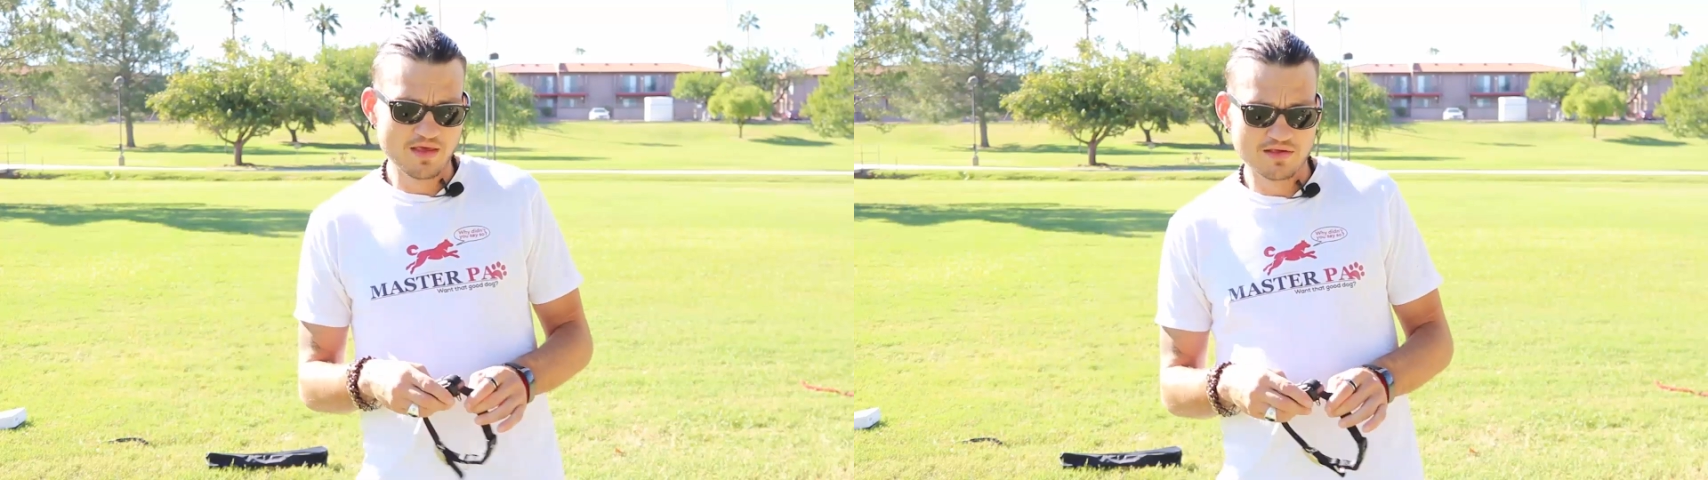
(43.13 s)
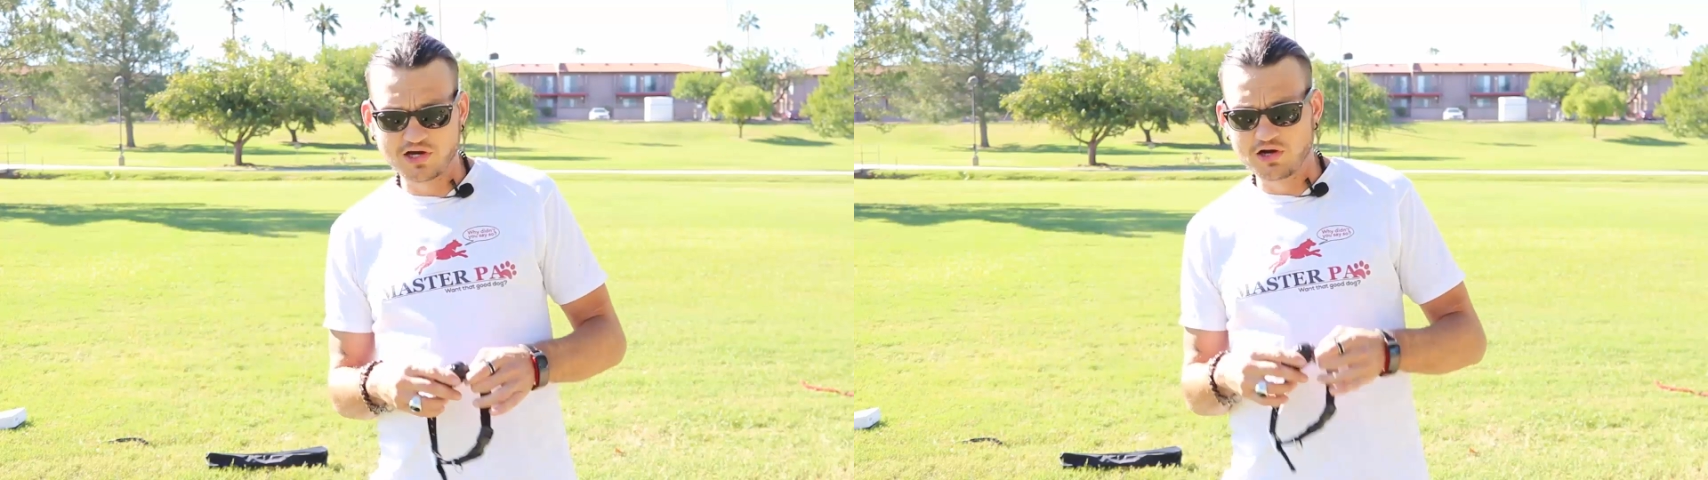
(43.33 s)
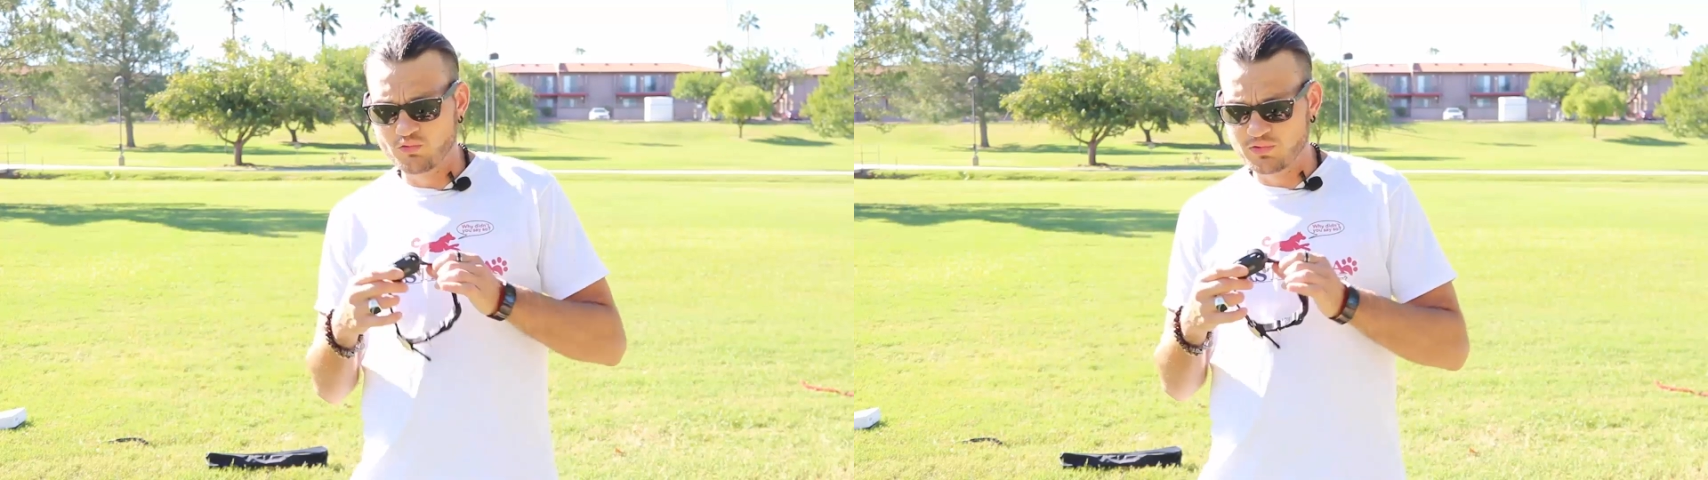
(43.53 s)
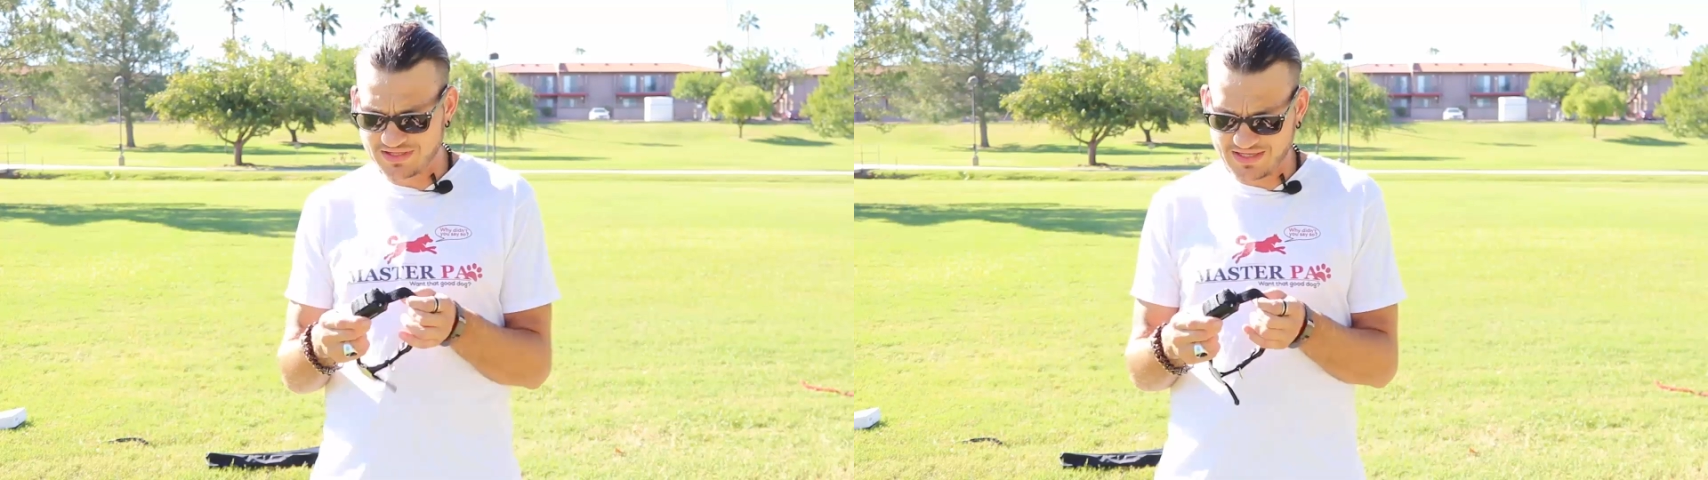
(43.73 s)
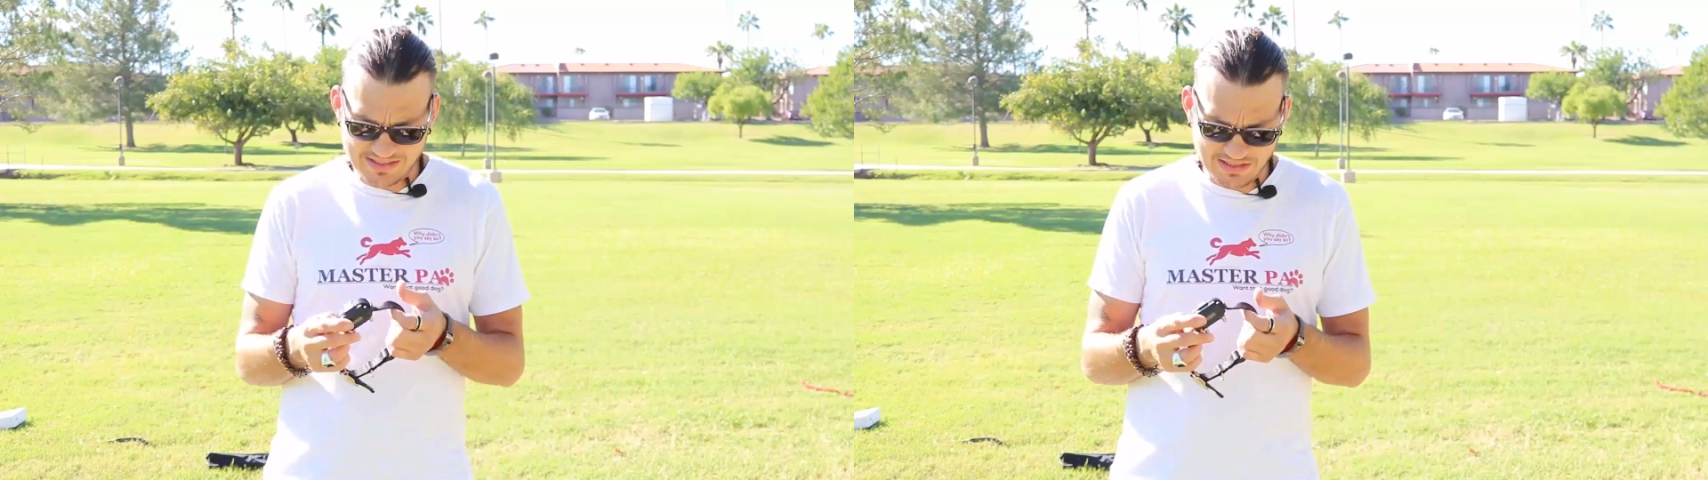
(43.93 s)
So with
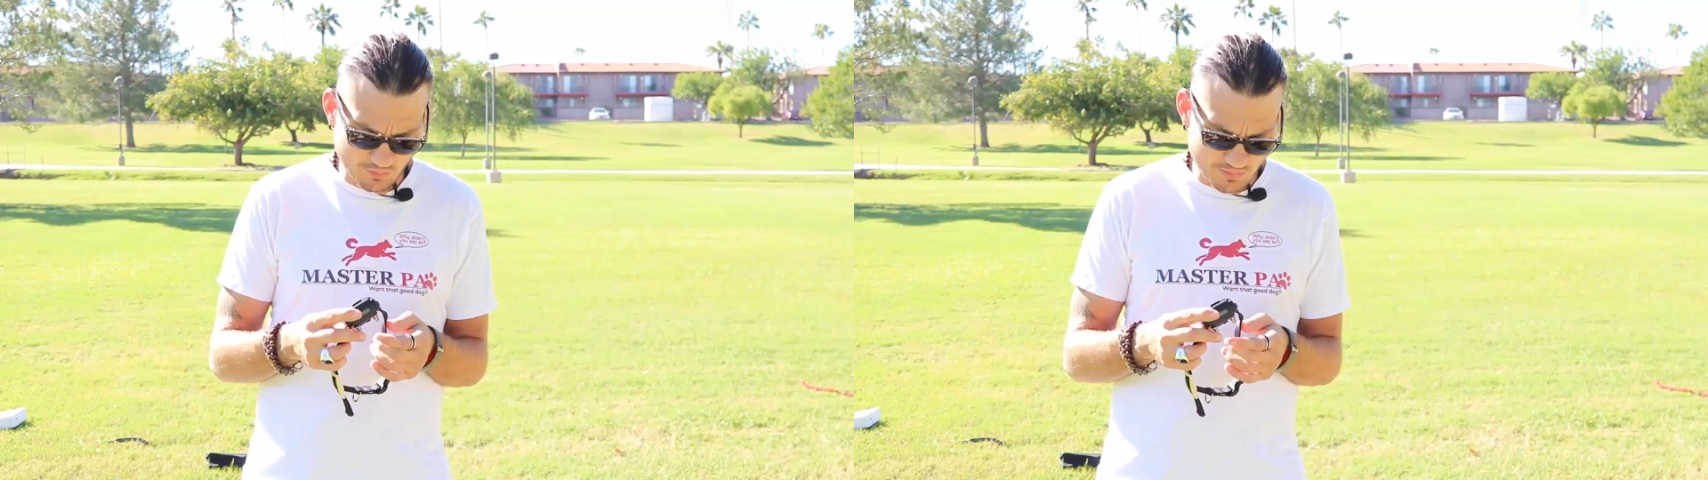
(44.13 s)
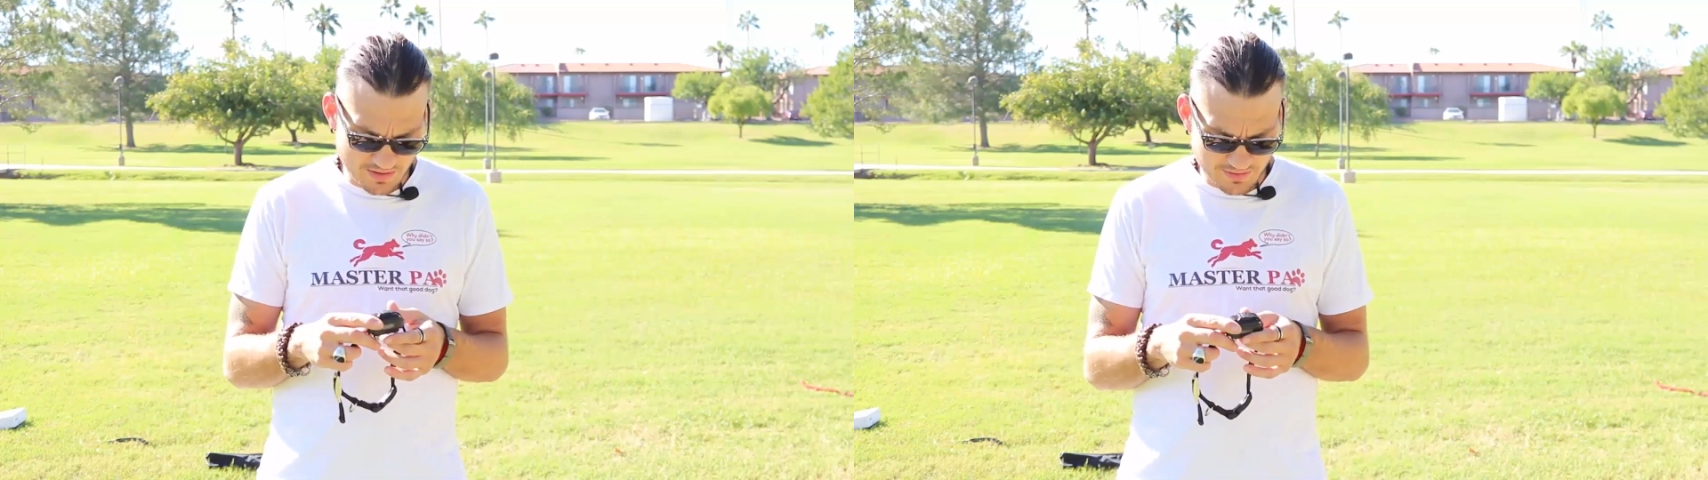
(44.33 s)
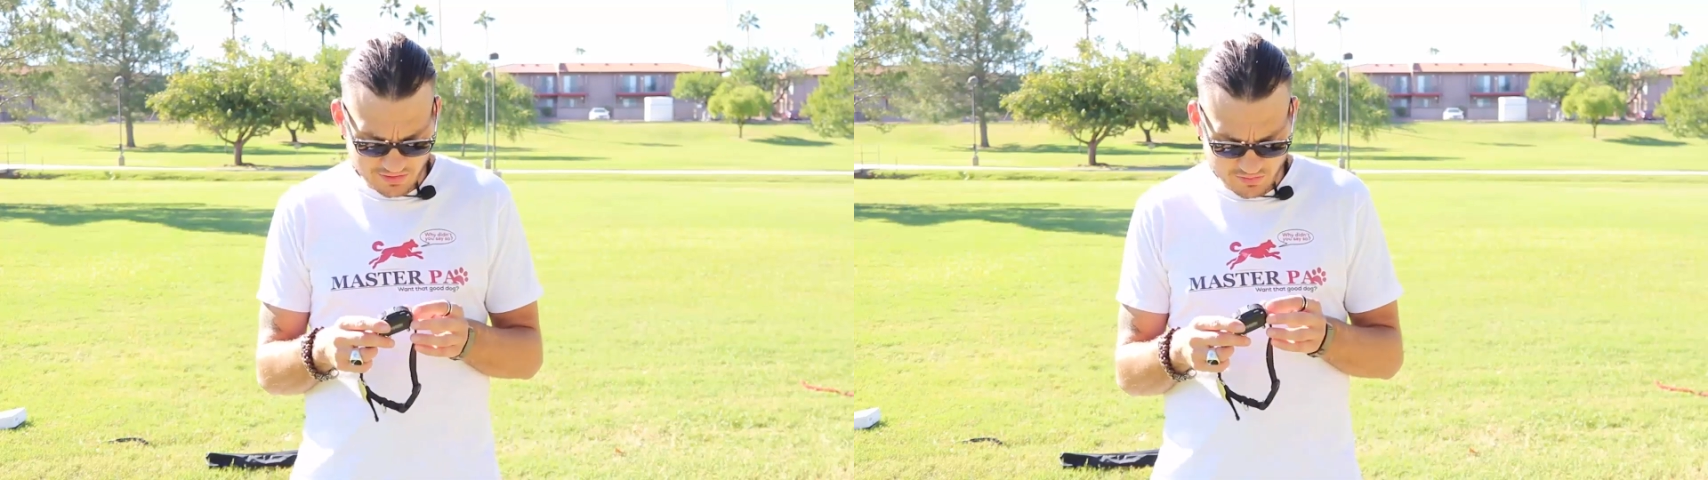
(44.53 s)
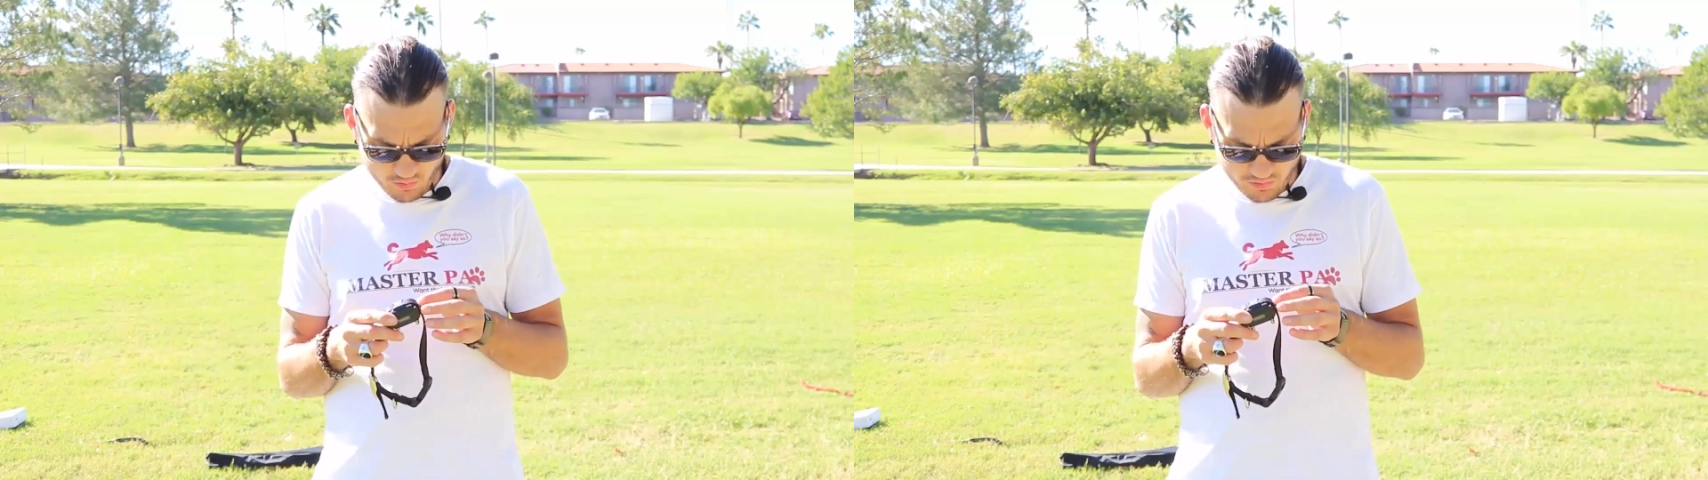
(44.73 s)
the ET300